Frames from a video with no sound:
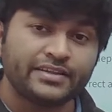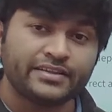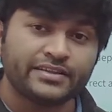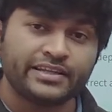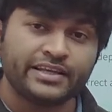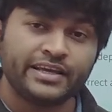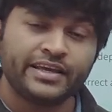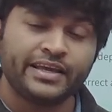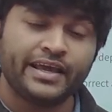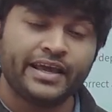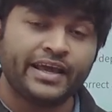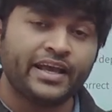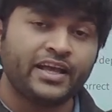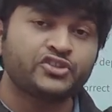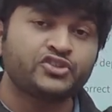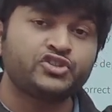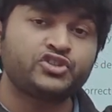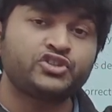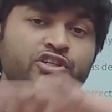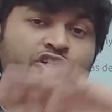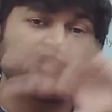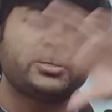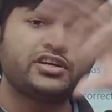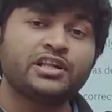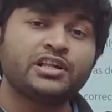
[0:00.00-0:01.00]
The
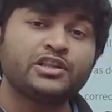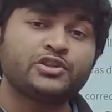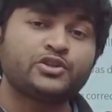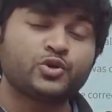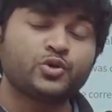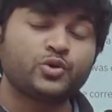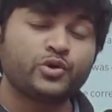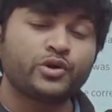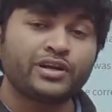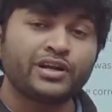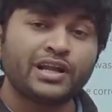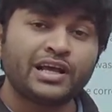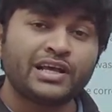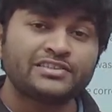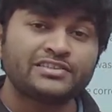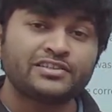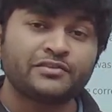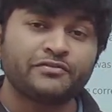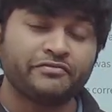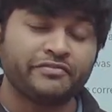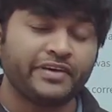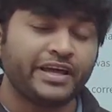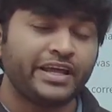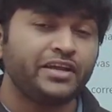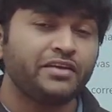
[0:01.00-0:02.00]
external toranas, the
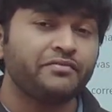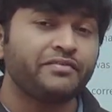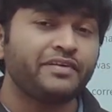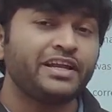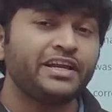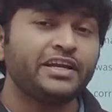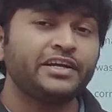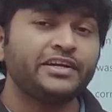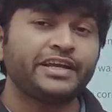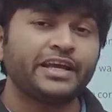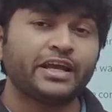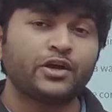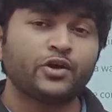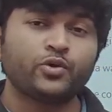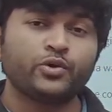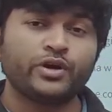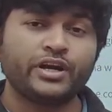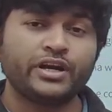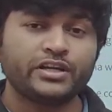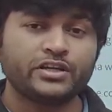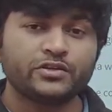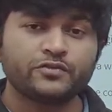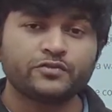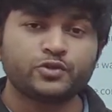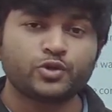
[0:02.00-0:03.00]
very, very
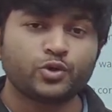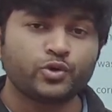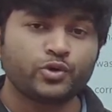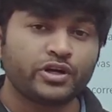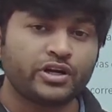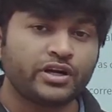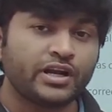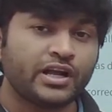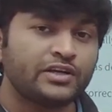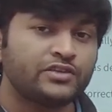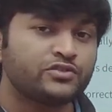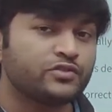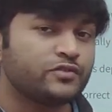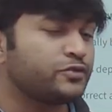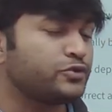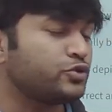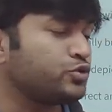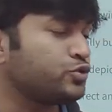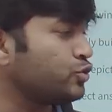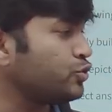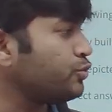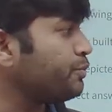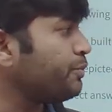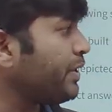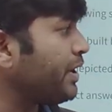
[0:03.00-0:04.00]
decorative toranas of
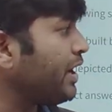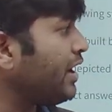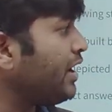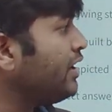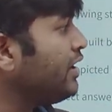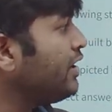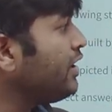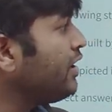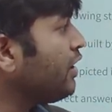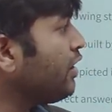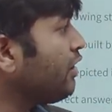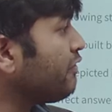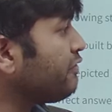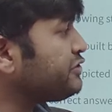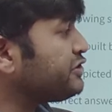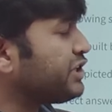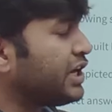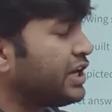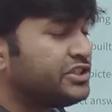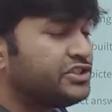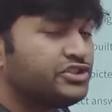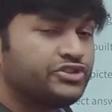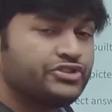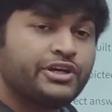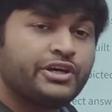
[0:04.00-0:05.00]
stupa of
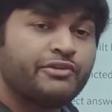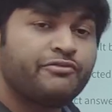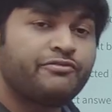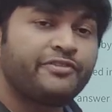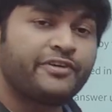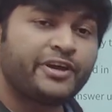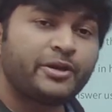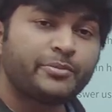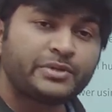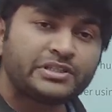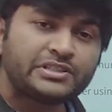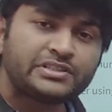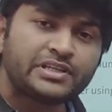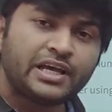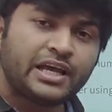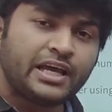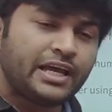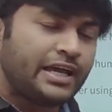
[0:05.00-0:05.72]
Sanchi are famous.